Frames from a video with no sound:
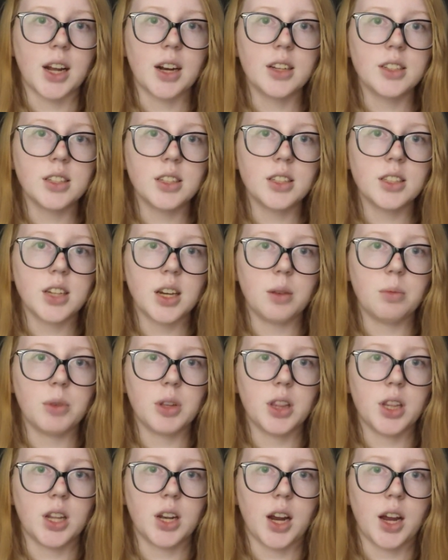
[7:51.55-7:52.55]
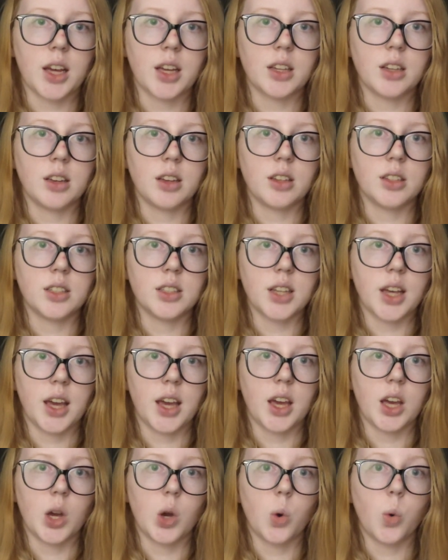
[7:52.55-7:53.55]
That is a statement that I
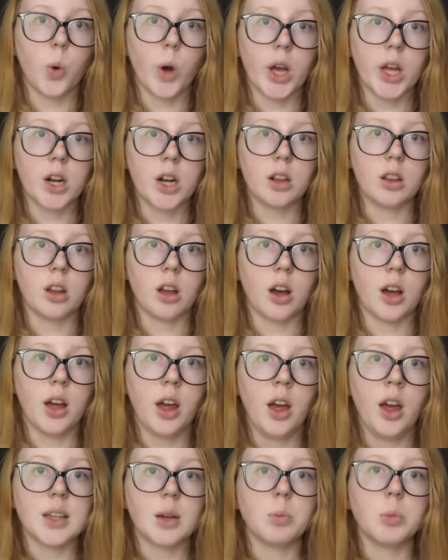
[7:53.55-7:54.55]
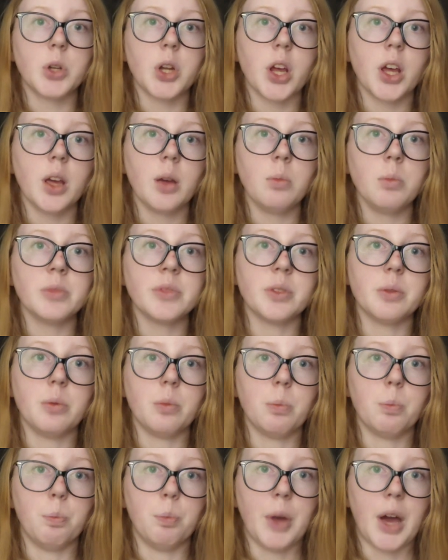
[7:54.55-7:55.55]
say quite a lot. Sometimes
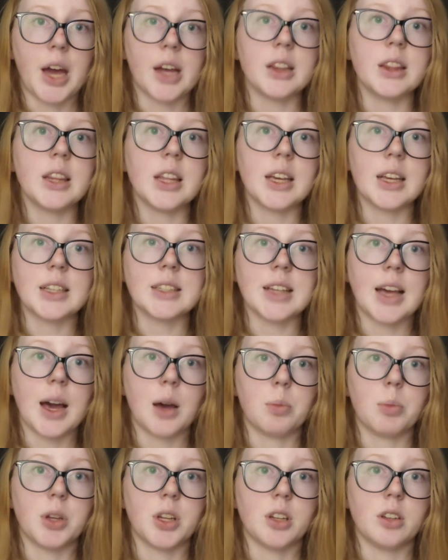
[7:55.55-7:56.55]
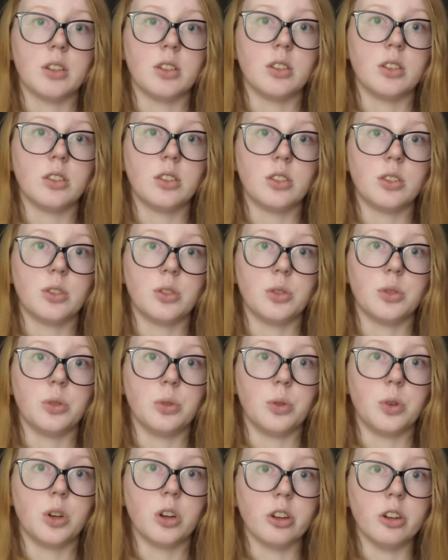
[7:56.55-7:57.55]
bad things happen
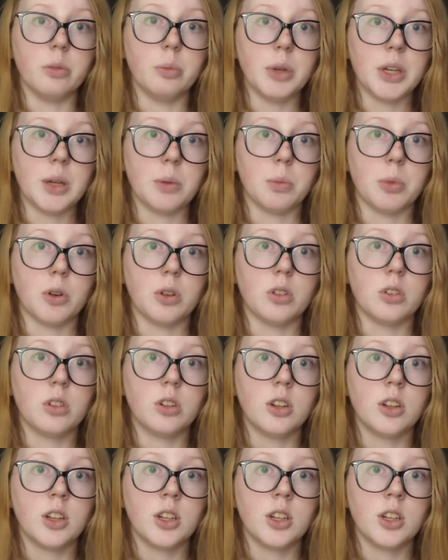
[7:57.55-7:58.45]
to good people.